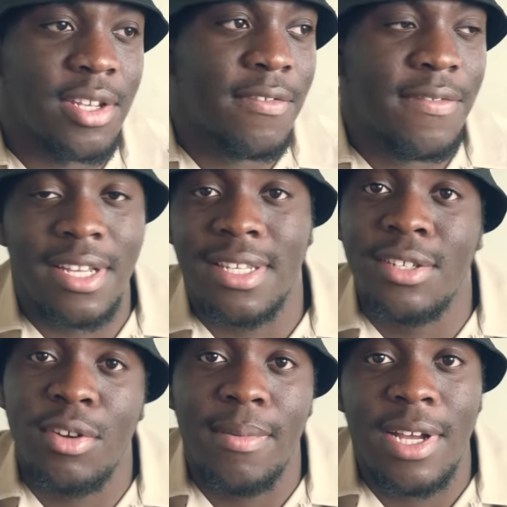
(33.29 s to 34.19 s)
So first,
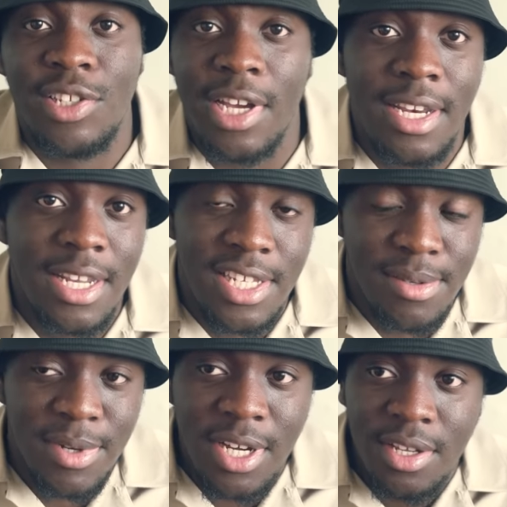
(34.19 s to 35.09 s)
let's talk about
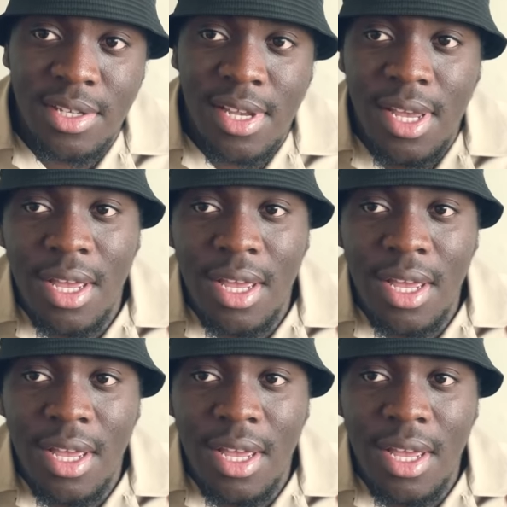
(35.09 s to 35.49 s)
journalism because